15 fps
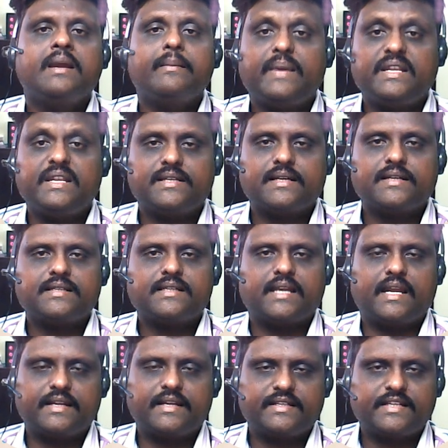pictures
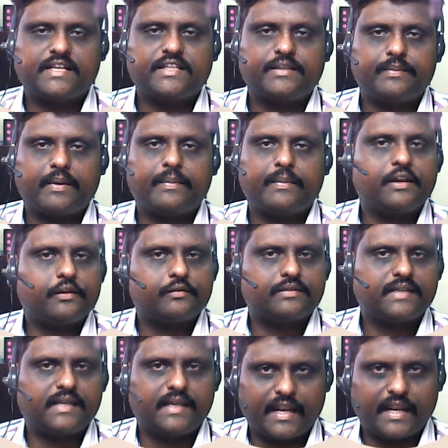in research paper
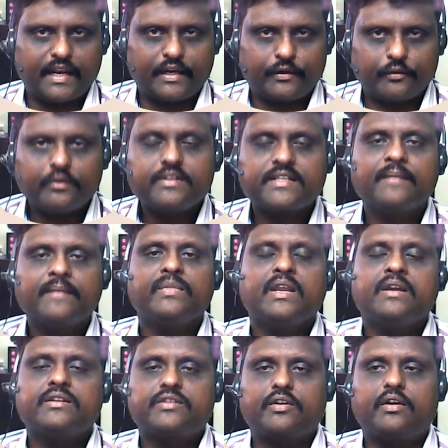using AI tools.
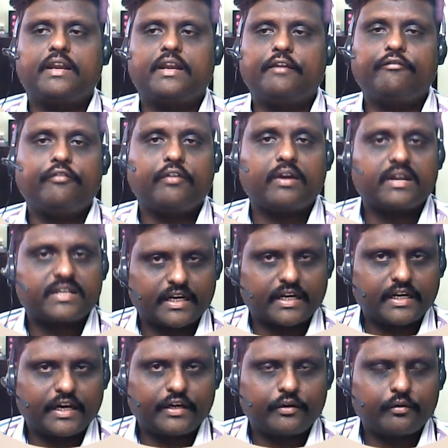So if you are
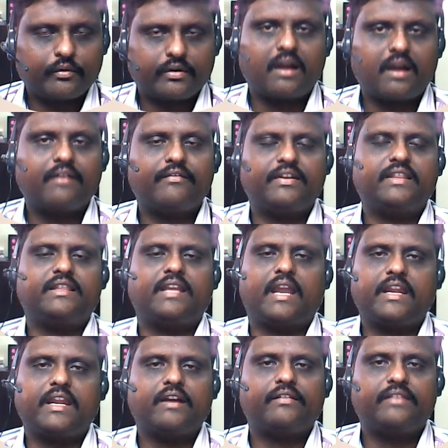struggling to draw with
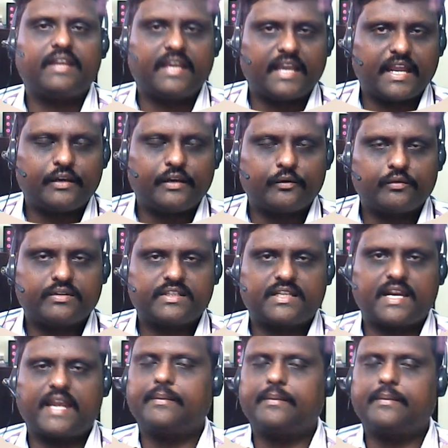any of the AI tools like